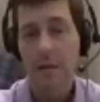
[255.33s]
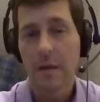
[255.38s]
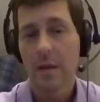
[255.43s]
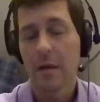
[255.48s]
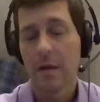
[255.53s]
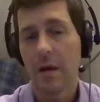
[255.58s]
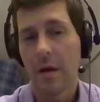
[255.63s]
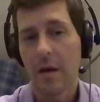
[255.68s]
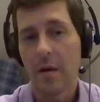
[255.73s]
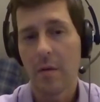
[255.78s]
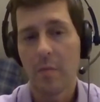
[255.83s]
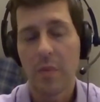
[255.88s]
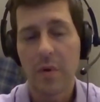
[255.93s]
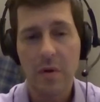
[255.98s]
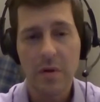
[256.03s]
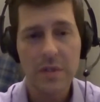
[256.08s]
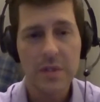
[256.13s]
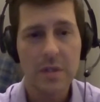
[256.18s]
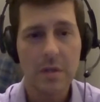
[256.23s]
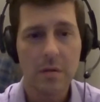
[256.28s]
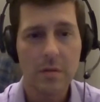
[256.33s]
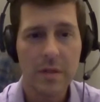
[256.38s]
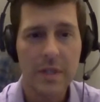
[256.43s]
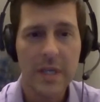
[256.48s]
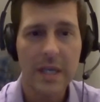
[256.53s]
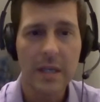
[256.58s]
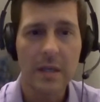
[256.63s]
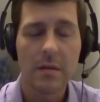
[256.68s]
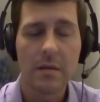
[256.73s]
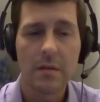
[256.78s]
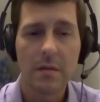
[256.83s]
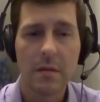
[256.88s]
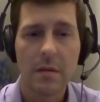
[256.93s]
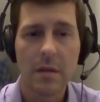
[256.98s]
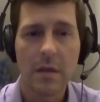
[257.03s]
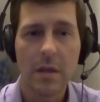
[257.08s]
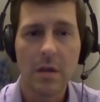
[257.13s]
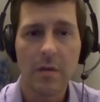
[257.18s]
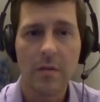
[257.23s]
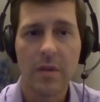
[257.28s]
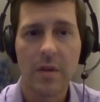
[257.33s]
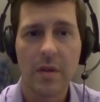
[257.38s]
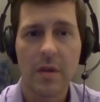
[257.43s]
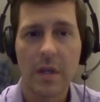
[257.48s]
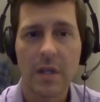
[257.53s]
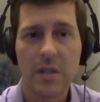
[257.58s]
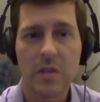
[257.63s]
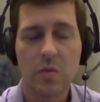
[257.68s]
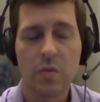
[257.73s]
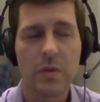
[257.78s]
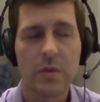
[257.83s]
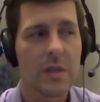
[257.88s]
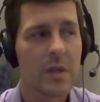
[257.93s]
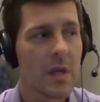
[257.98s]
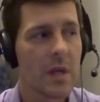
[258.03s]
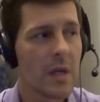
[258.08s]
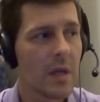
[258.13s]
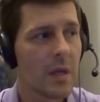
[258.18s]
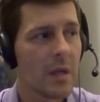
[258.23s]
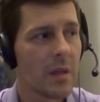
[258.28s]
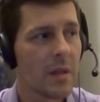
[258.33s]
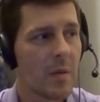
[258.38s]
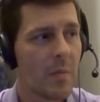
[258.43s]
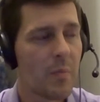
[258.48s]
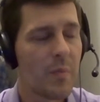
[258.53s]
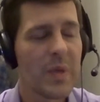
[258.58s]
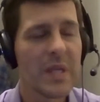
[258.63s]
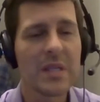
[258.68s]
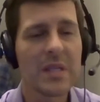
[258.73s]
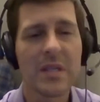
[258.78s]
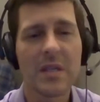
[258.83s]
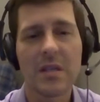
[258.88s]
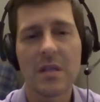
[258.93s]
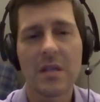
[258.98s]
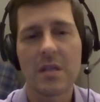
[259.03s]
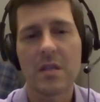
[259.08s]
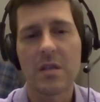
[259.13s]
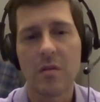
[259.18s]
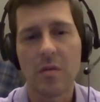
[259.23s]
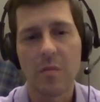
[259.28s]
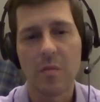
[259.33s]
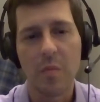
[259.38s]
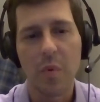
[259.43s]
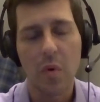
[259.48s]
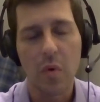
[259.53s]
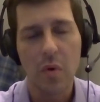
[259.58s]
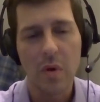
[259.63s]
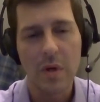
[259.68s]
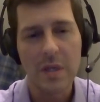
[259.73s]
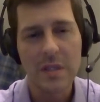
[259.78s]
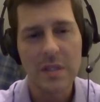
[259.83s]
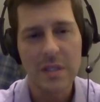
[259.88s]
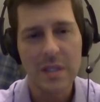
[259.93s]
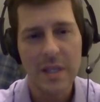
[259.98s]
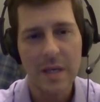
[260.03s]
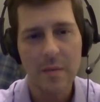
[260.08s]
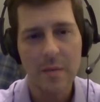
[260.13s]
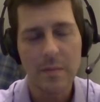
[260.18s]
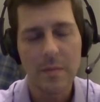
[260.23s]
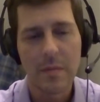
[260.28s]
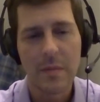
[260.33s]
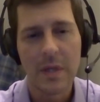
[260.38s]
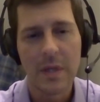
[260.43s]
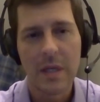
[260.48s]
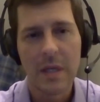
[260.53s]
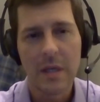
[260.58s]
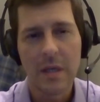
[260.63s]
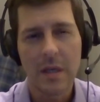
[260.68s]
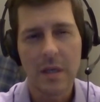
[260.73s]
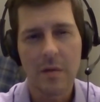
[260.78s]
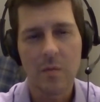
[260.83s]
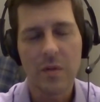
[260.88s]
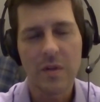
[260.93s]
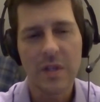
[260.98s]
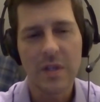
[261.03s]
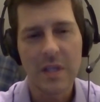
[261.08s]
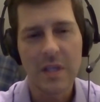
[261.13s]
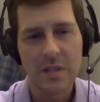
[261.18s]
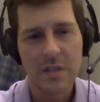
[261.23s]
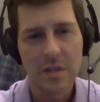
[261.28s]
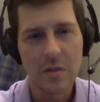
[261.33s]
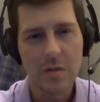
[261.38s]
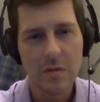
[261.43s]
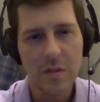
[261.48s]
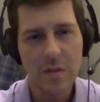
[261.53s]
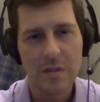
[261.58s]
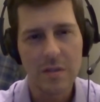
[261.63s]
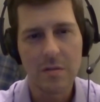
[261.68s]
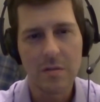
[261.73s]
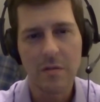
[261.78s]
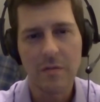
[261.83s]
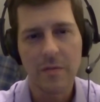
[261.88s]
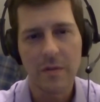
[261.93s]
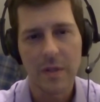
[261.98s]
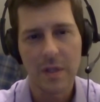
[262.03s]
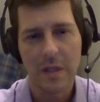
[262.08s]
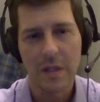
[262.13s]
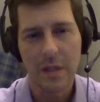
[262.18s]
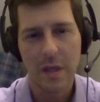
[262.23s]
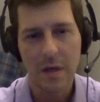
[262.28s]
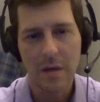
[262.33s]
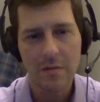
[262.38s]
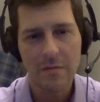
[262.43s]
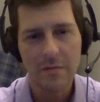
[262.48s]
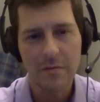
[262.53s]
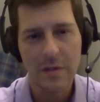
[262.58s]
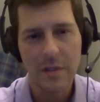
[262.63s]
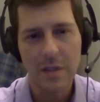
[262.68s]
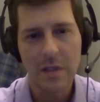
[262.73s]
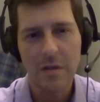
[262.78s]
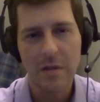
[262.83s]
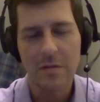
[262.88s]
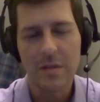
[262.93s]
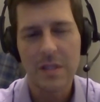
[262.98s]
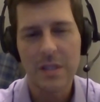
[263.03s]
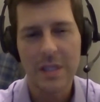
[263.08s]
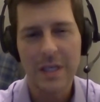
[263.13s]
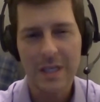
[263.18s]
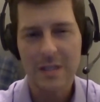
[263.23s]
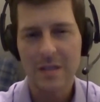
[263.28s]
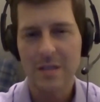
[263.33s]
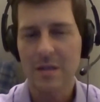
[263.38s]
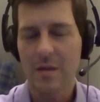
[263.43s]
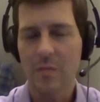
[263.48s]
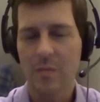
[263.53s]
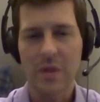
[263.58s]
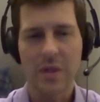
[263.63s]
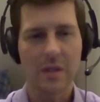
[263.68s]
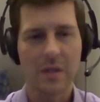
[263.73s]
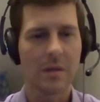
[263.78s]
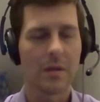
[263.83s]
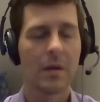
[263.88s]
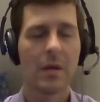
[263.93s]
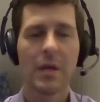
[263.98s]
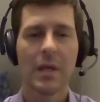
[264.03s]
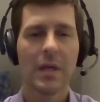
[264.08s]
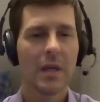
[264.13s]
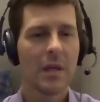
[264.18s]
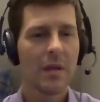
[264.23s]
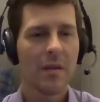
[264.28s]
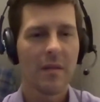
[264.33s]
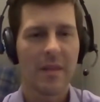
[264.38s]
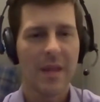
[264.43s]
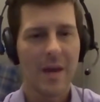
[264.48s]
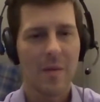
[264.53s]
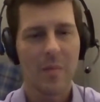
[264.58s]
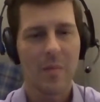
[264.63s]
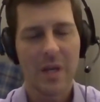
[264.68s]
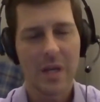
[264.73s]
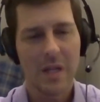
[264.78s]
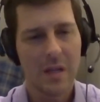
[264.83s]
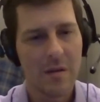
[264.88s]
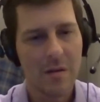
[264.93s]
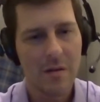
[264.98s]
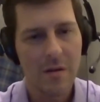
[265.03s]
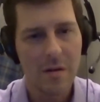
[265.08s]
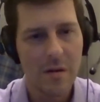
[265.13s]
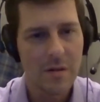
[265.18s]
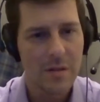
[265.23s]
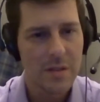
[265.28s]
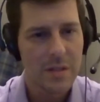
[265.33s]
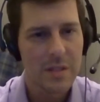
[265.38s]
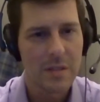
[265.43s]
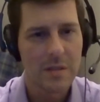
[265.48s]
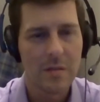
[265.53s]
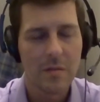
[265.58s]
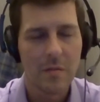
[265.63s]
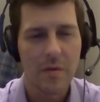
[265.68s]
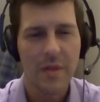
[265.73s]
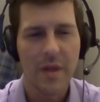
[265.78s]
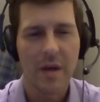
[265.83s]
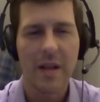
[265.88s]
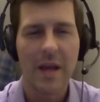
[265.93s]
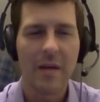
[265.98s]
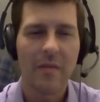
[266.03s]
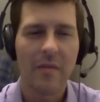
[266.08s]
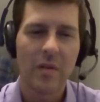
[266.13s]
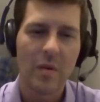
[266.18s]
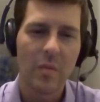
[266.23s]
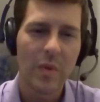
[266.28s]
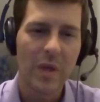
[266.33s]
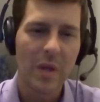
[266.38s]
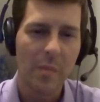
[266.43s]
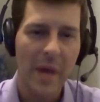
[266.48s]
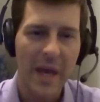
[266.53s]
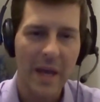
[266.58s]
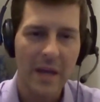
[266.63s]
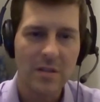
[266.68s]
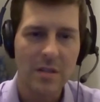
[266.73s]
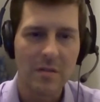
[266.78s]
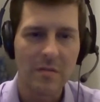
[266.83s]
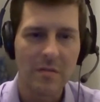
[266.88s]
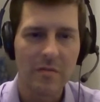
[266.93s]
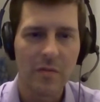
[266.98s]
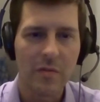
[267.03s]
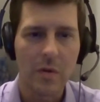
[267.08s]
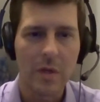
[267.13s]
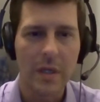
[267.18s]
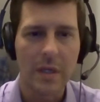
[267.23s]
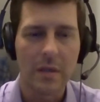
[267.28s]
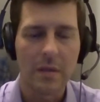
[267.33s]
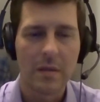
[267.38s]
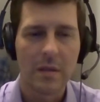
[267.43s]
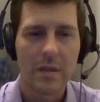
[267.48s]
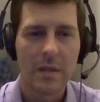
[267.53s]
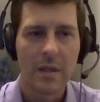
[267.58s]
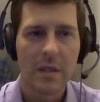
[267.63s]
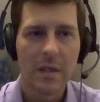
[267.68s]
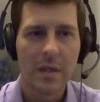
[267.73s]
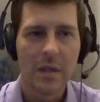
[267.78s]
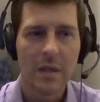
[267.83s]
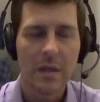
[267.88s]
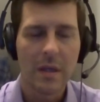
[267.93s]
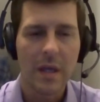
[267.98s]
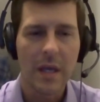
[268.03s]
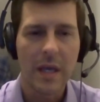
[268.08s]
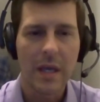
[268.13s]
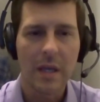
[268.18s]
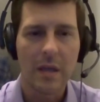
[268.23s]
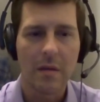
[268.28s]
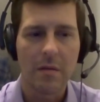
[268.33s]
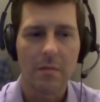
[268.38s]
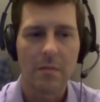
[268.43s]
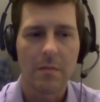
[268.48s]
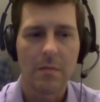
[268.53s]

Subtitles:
but also that the business is so important to them, and what they do it for the love, and you don't stick in something that many years without having a big passion for it. And